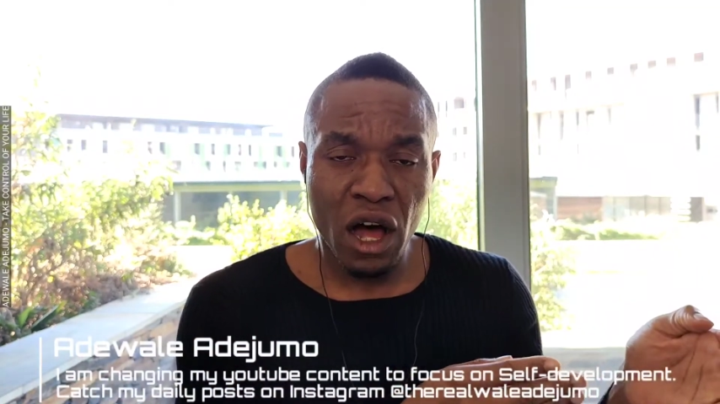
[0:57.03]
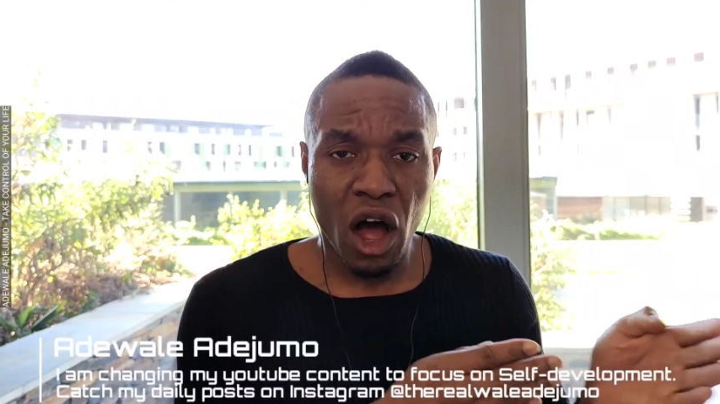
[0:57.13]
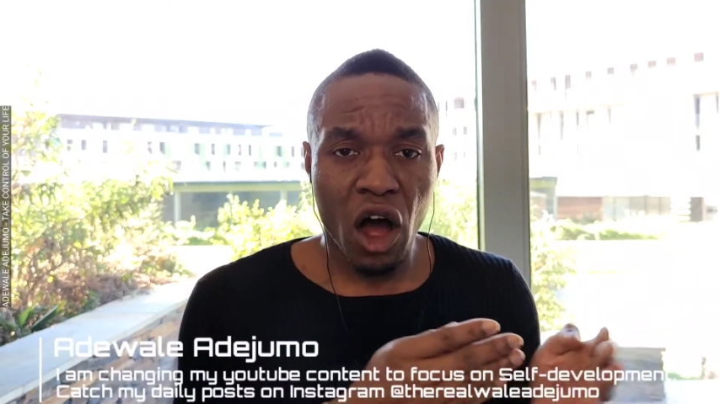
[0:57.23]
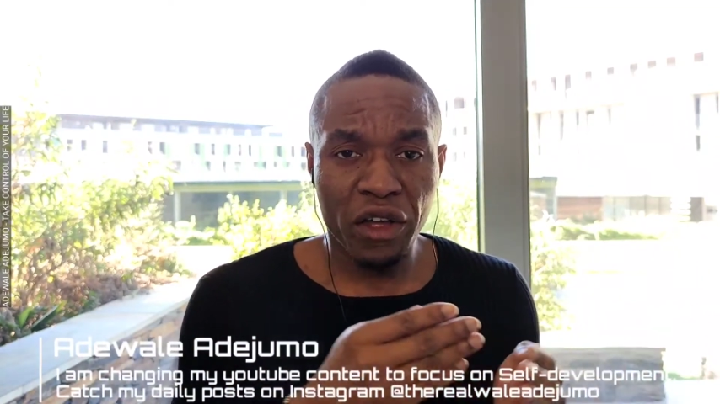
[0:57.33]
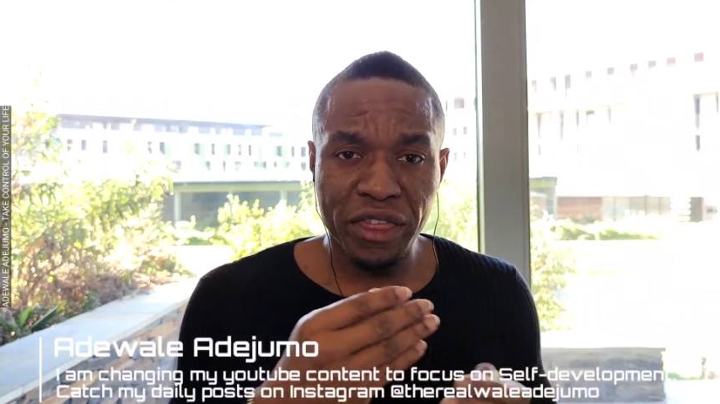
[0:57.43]

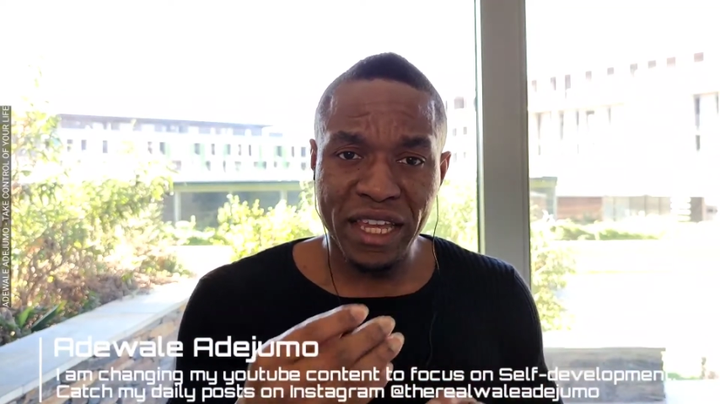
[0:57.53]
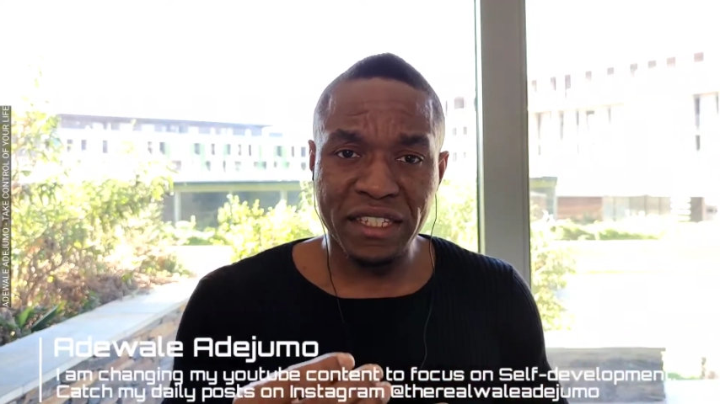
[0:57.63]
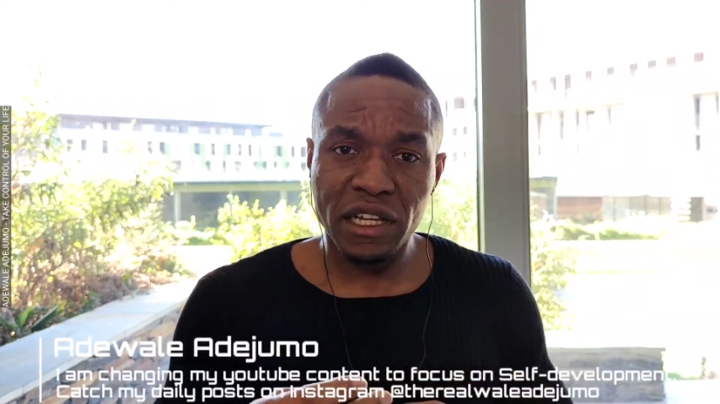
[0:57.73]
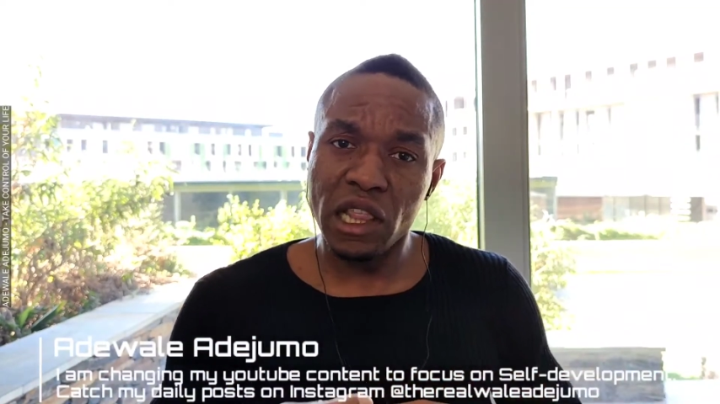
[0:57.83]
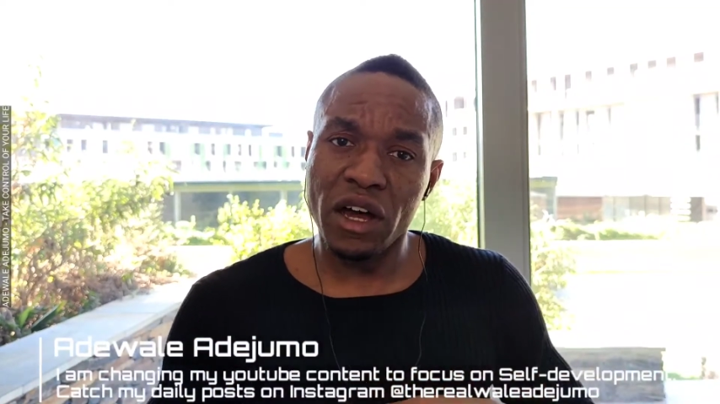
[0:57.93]
are
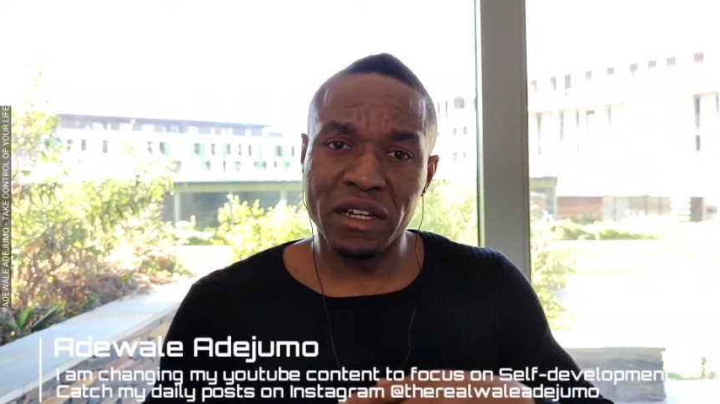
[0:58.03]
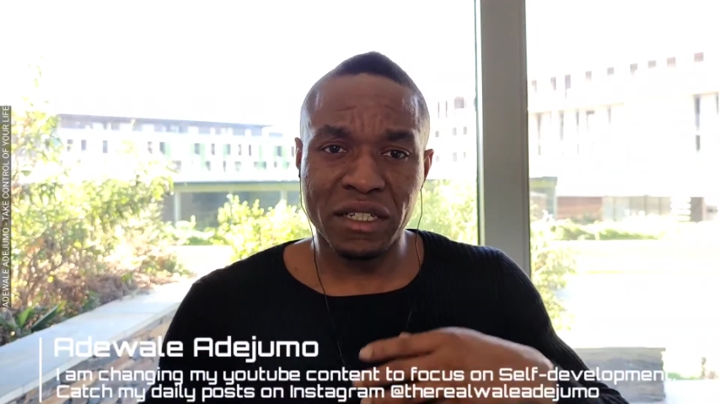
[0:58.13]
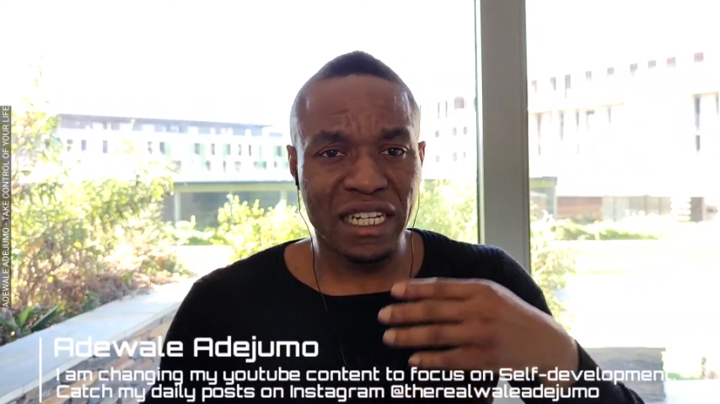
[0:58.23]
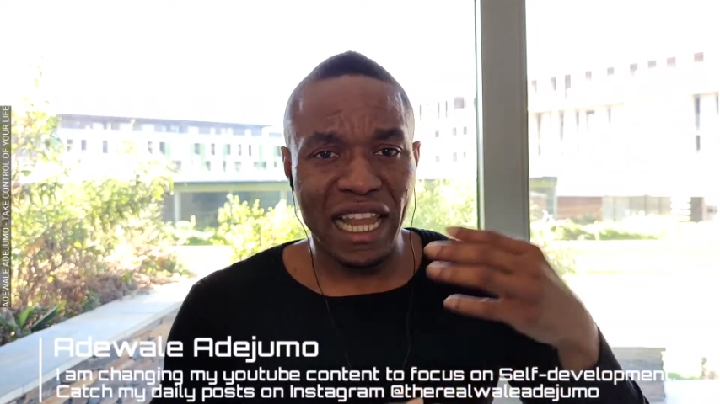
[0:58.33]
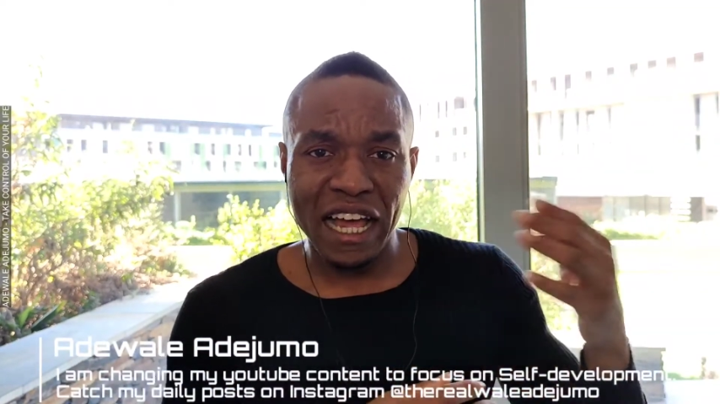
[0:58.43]
things along
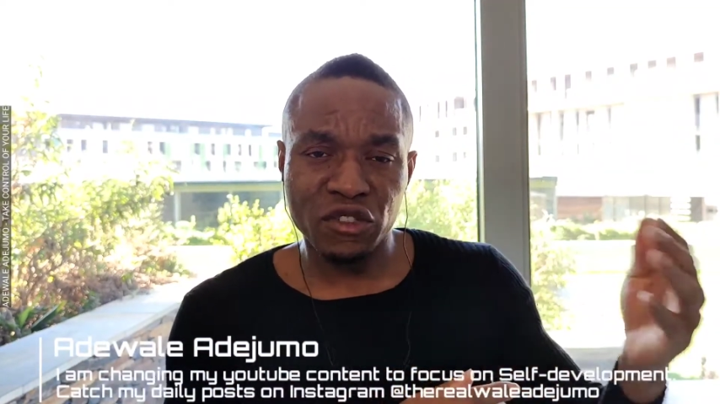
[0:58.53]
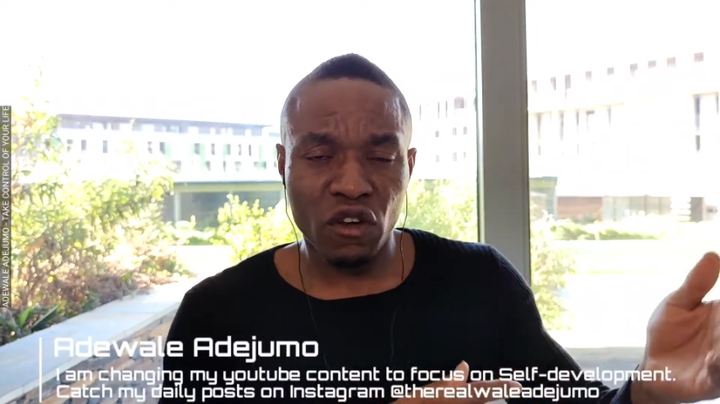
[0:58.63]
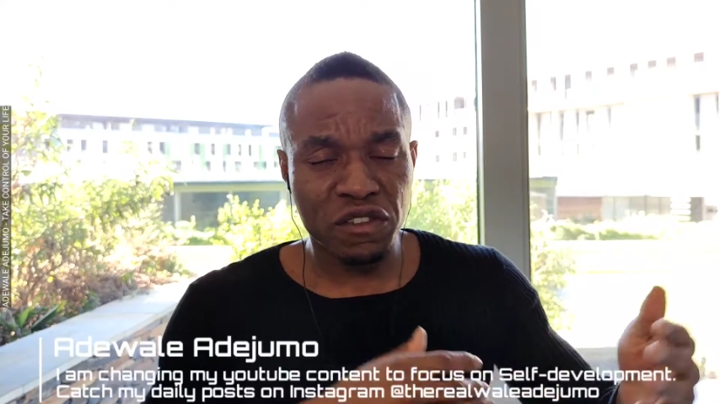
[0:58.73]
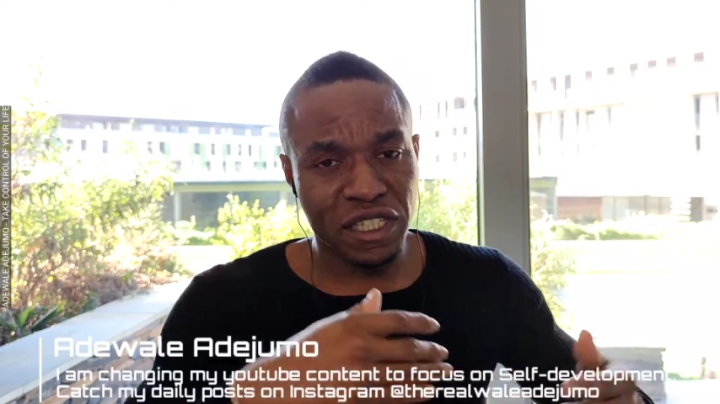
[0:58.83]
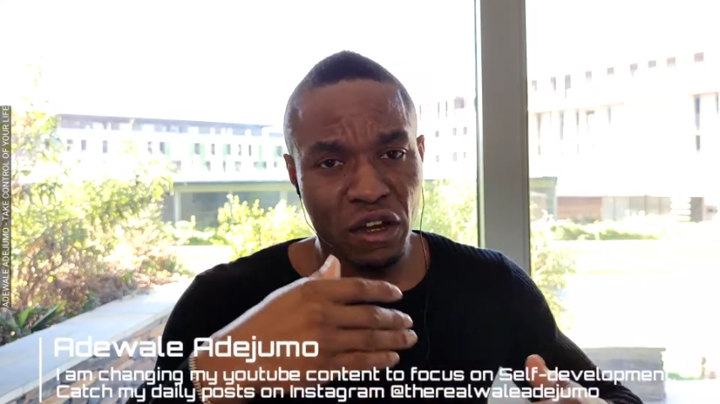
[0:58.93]
the lines
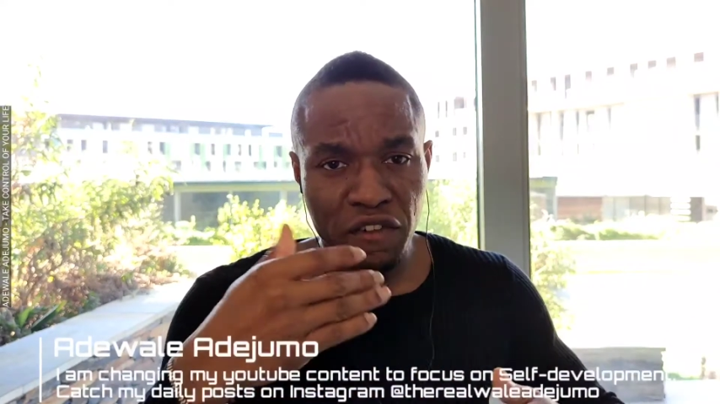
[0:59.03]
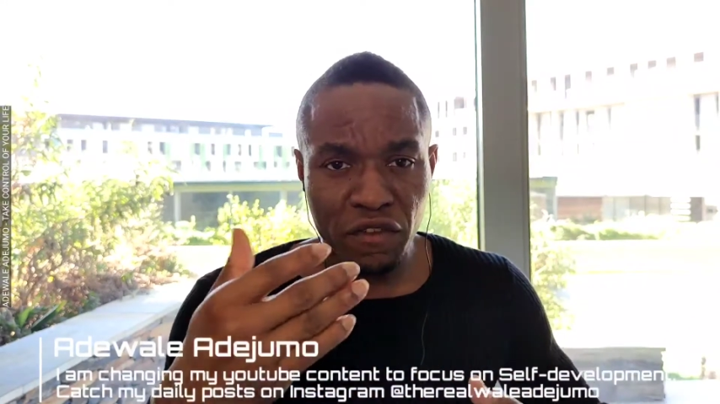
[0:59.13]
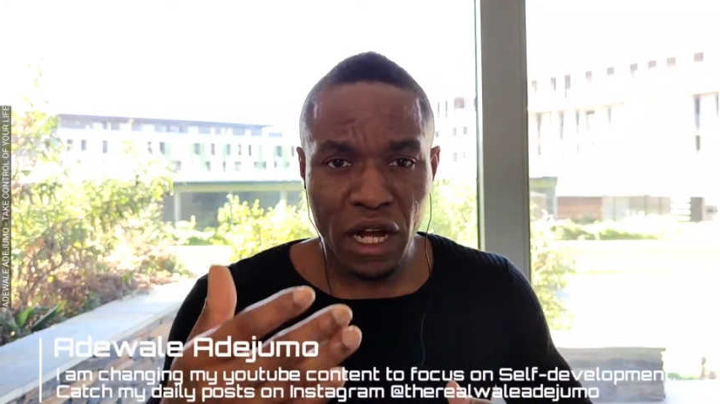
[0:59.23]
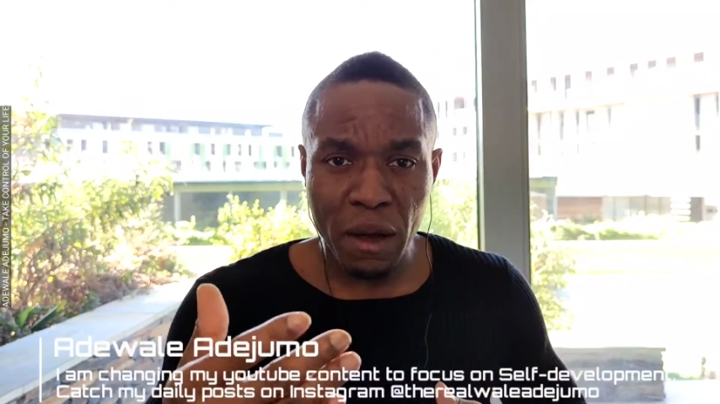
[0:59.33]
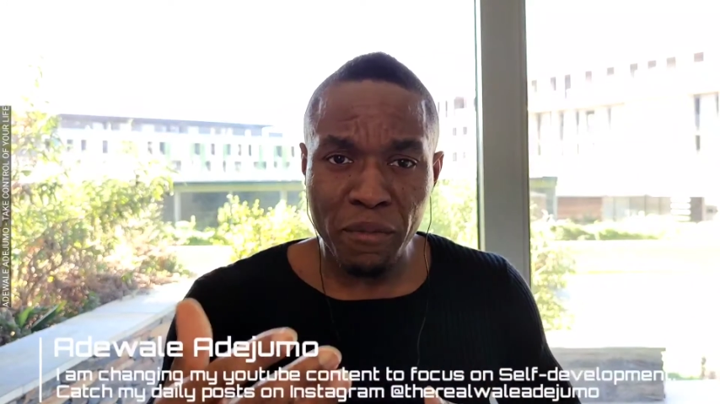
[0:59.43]
of self uh,